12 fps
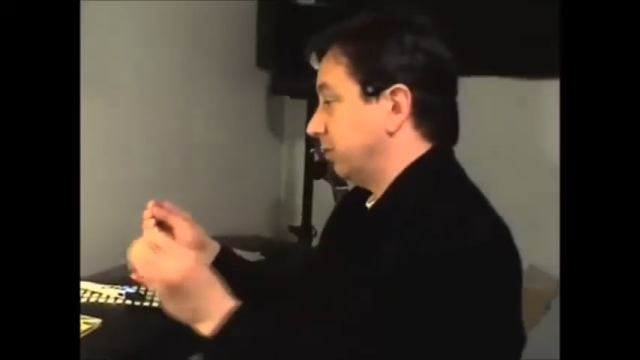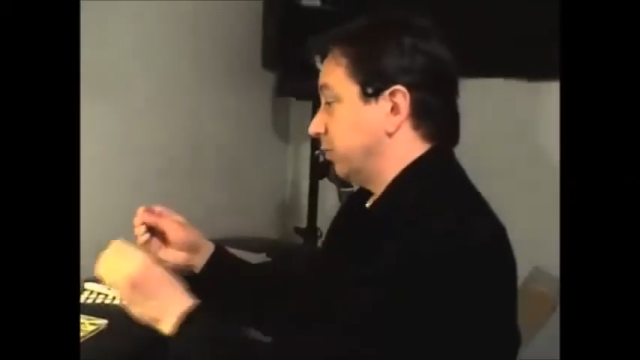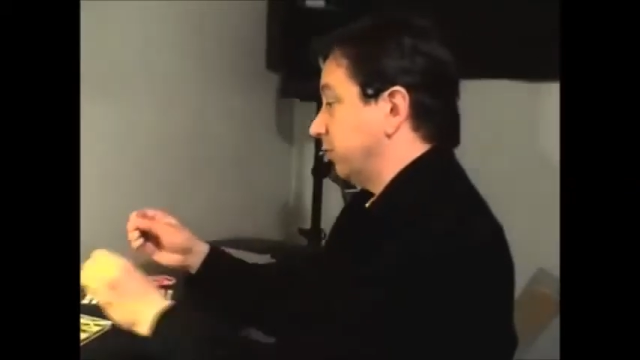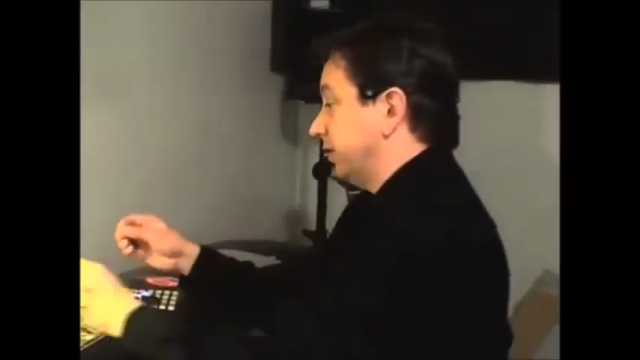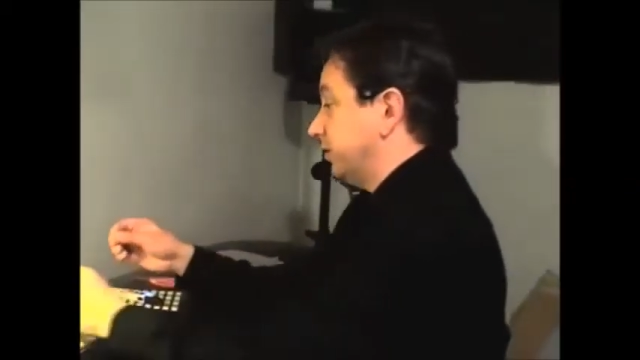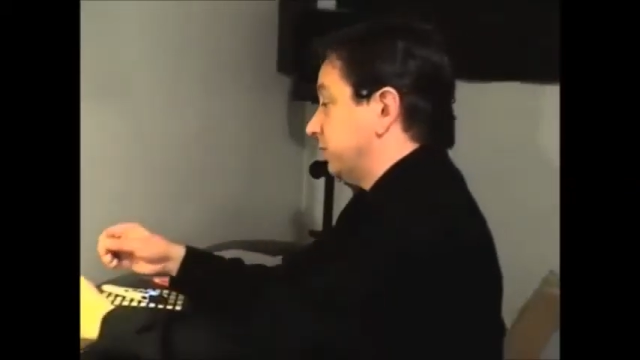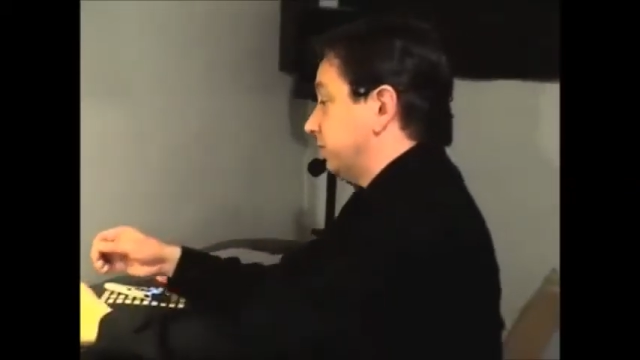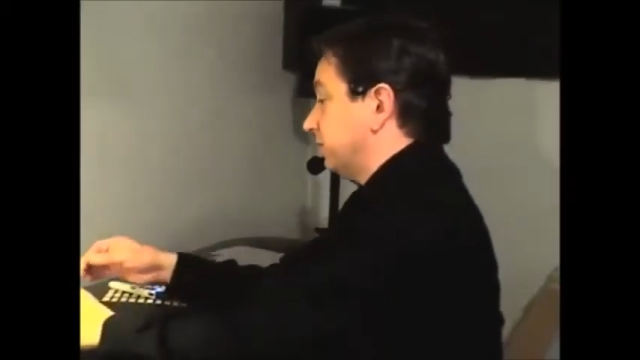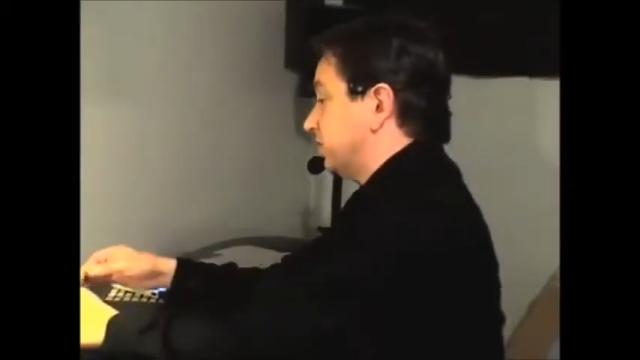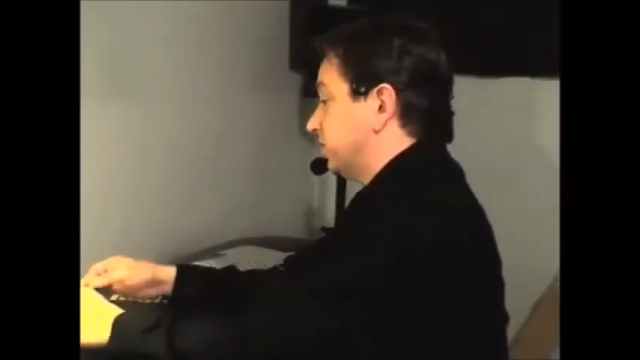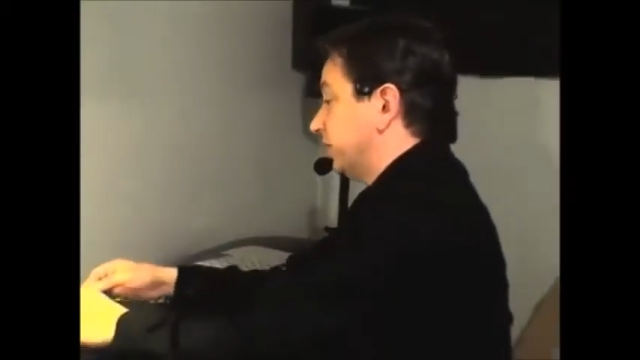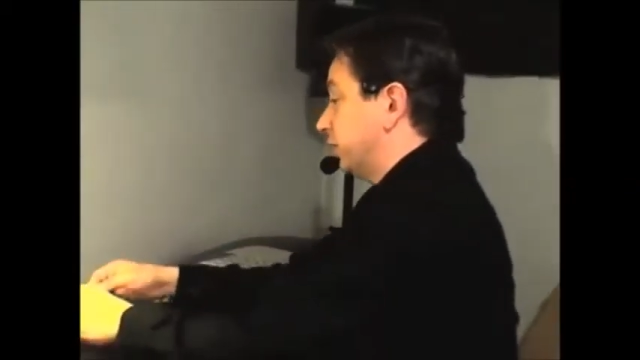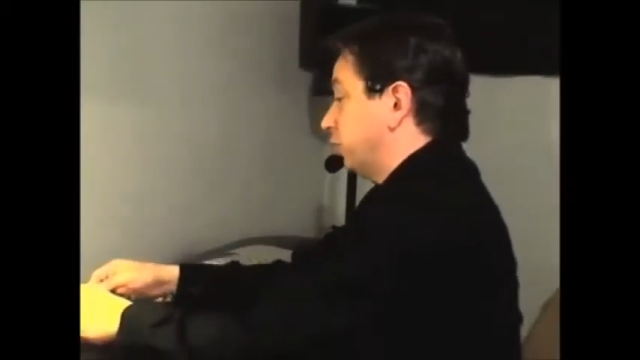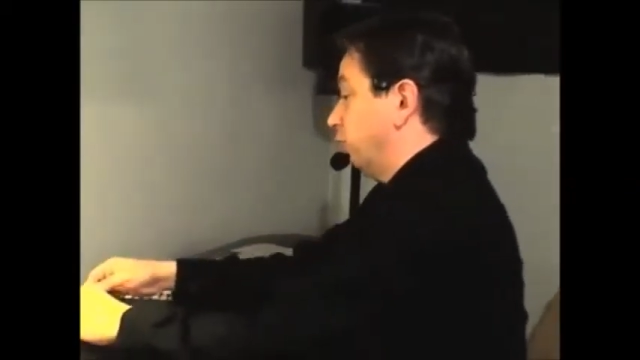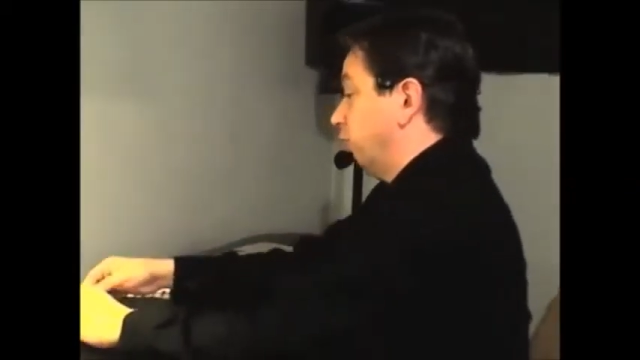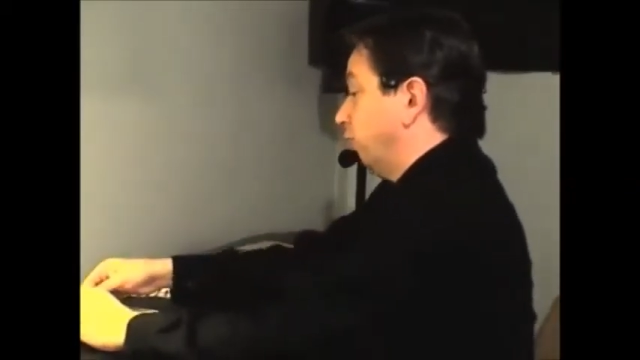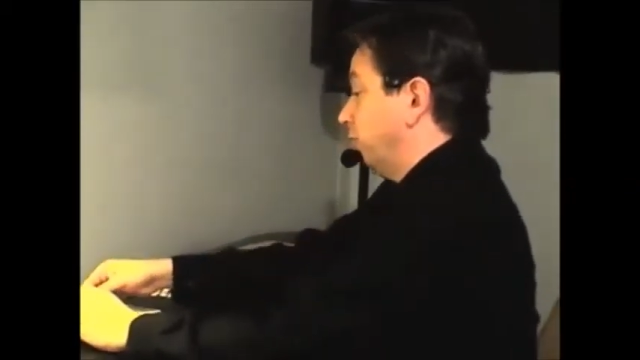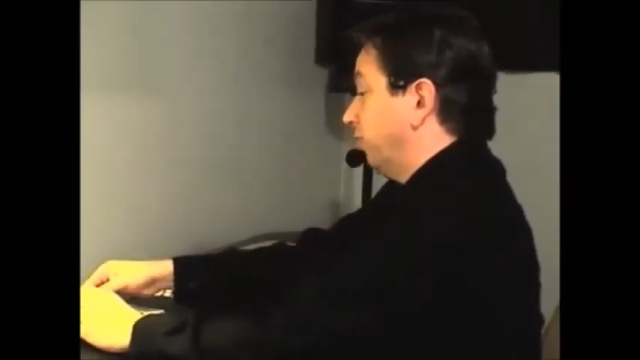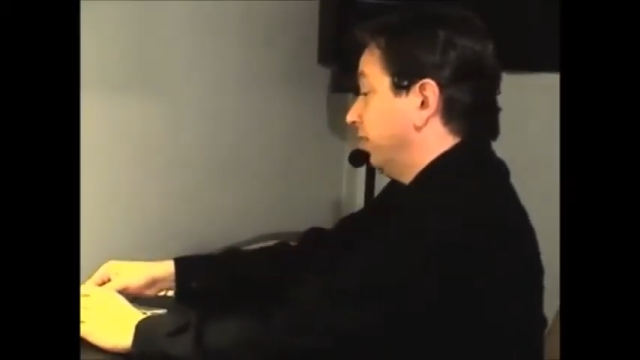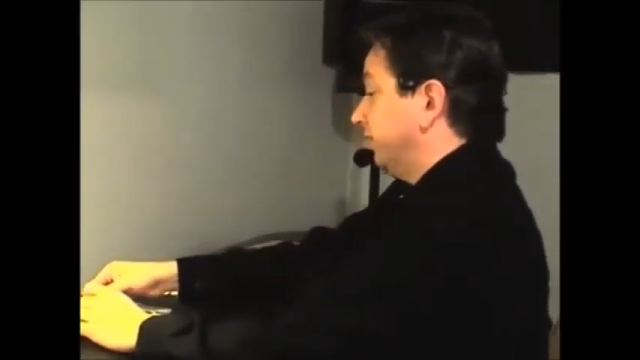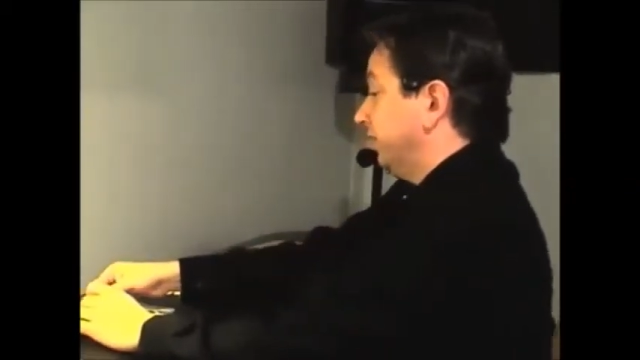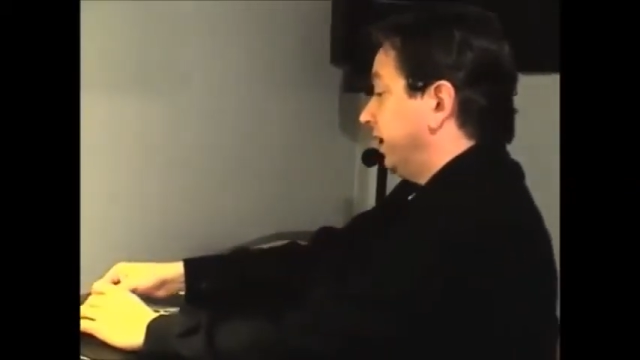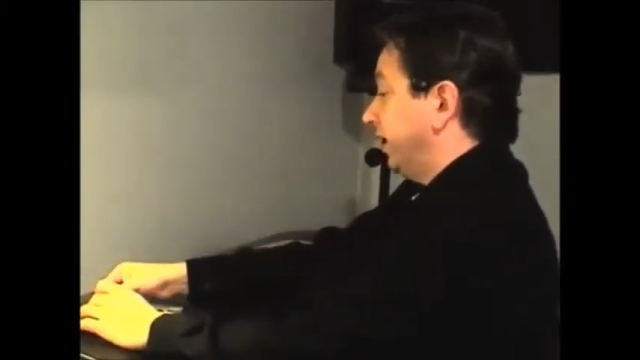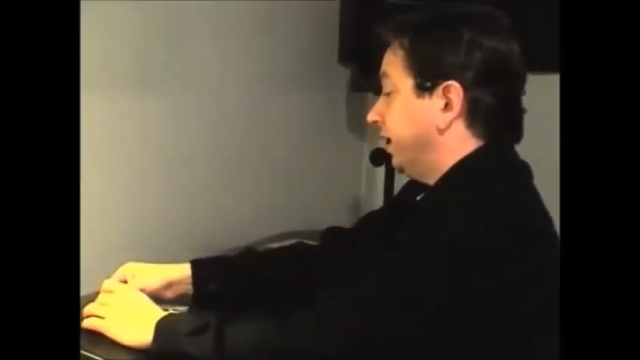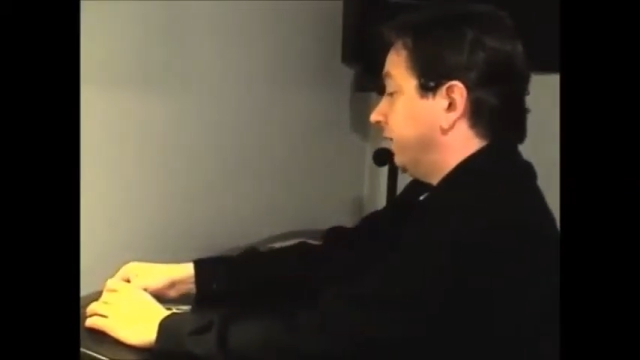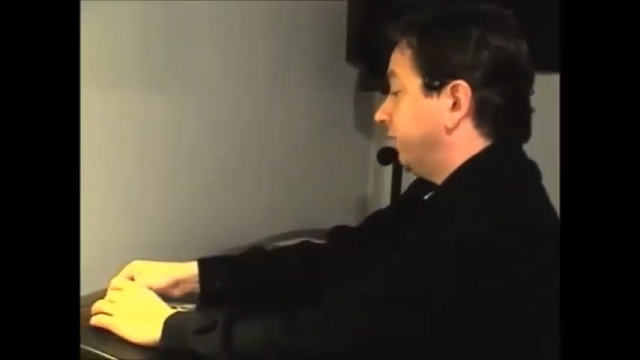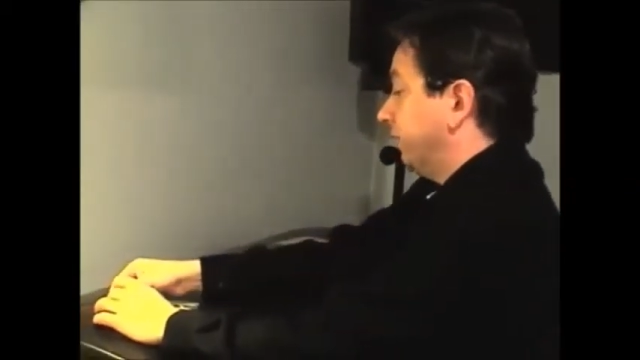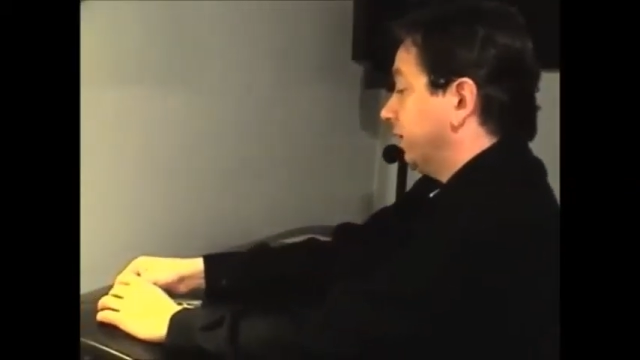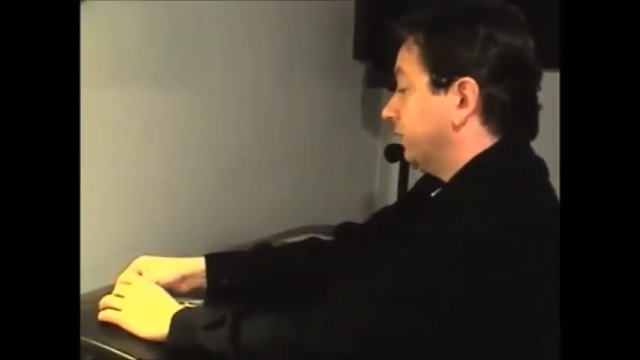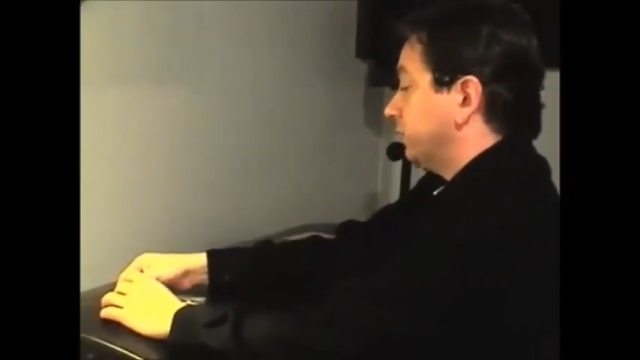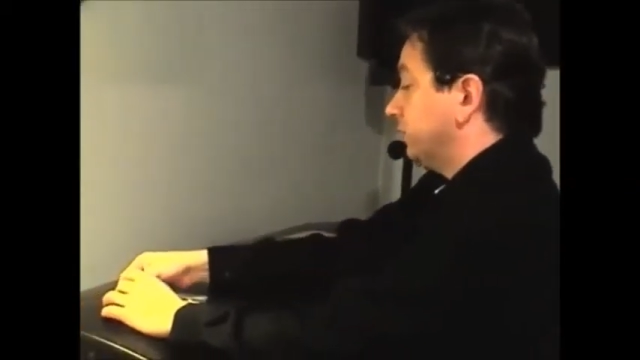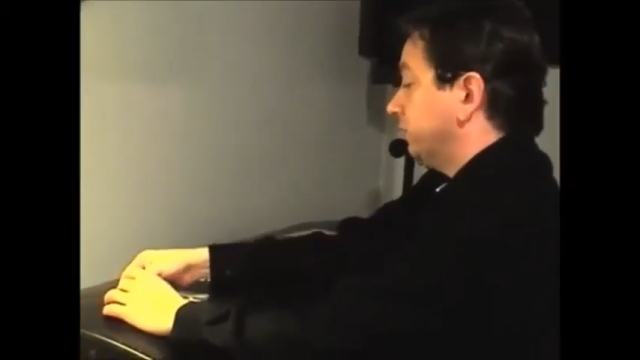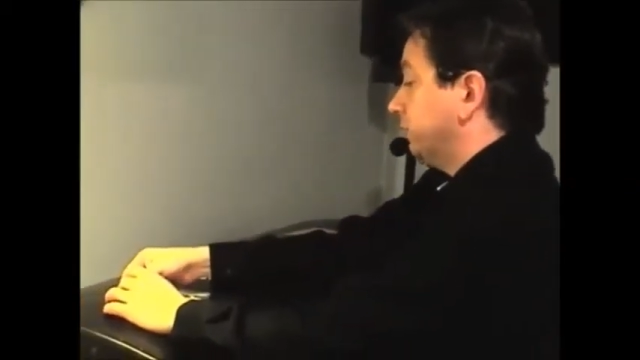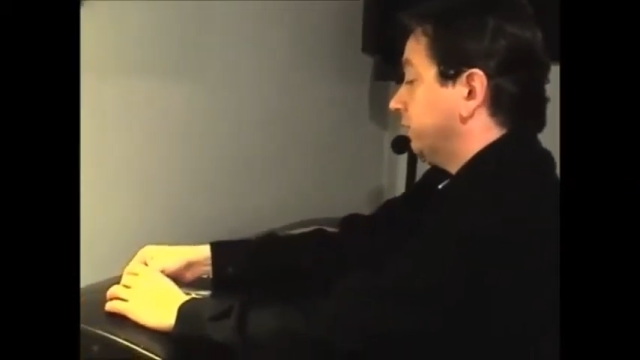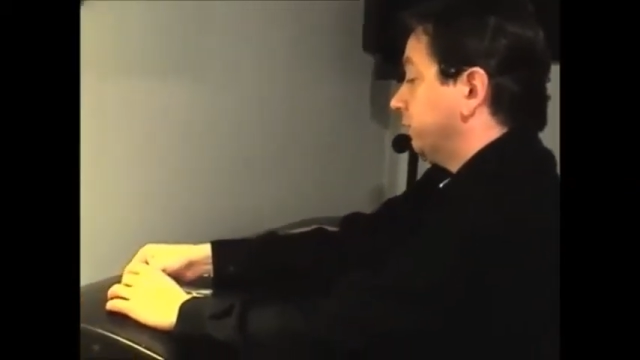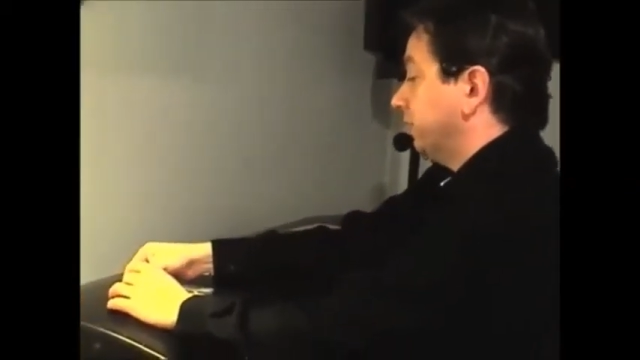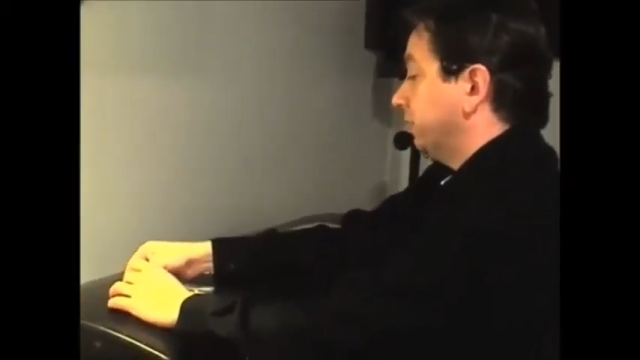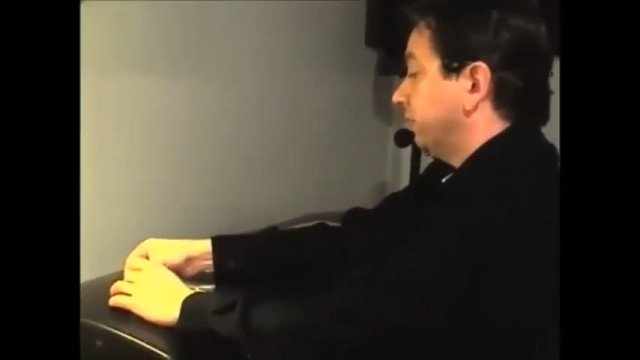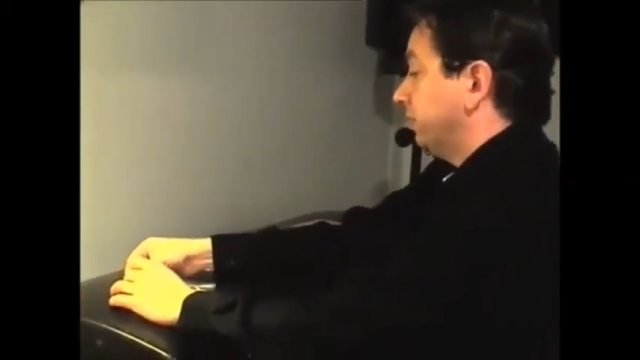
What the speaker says: I'm going to stick one half onto